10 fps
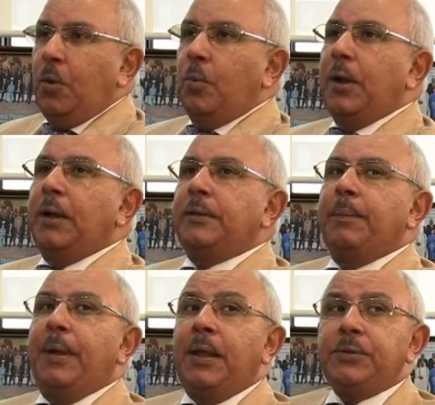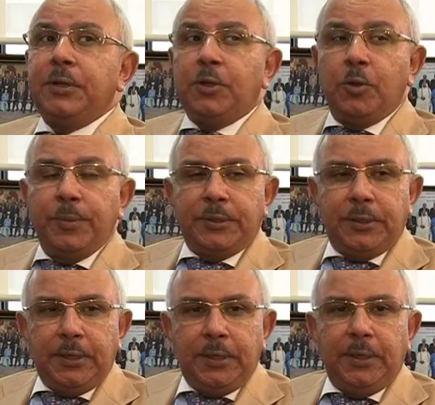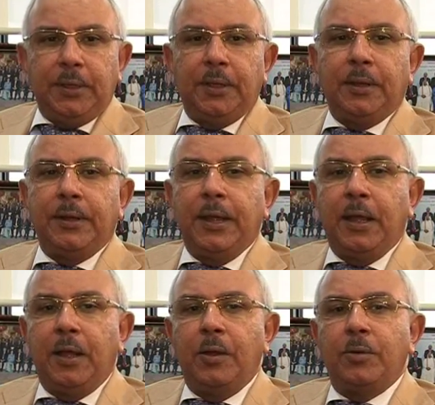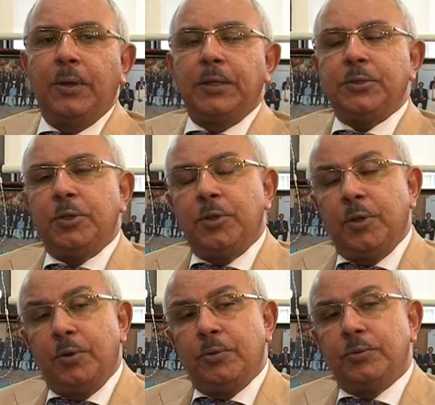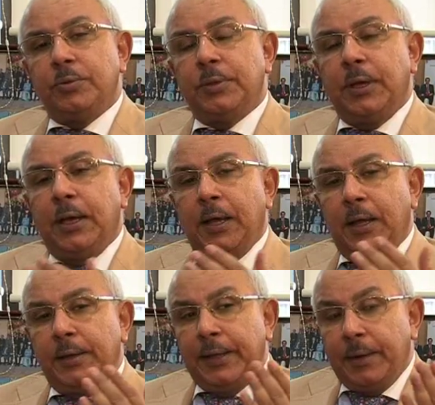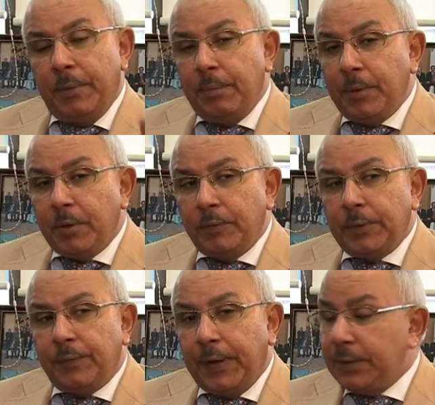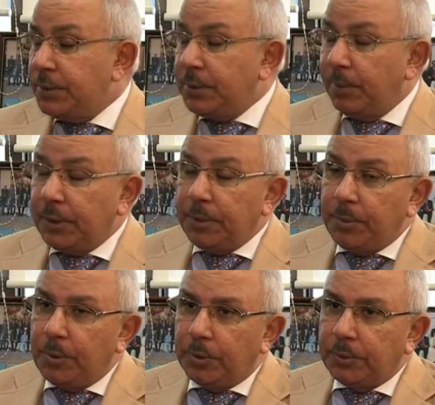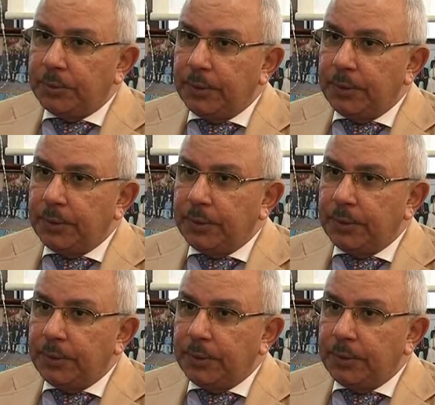Well, the Basel Committee now, as you know, they are a member of the Financial Stability Board.